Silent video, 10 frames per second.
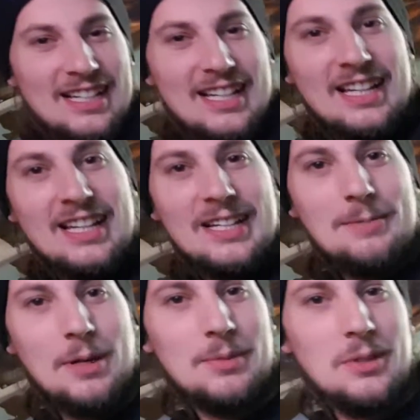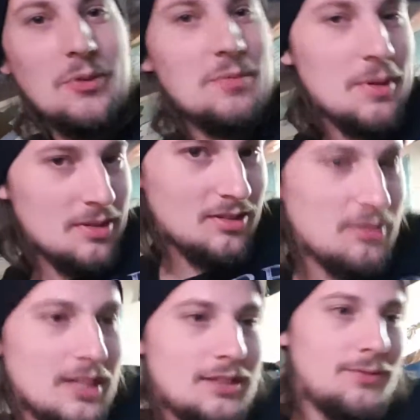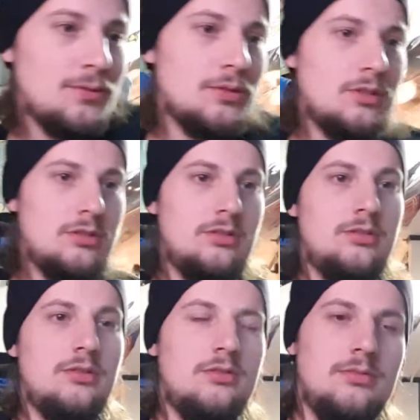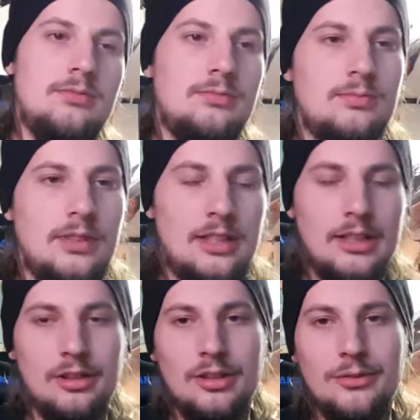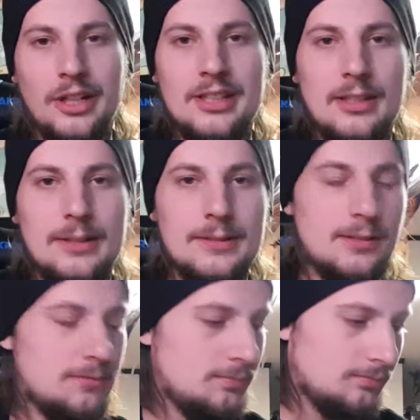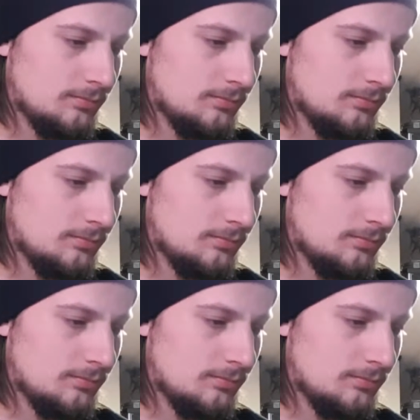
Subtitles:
I mean, we've been together for a little over 8 years.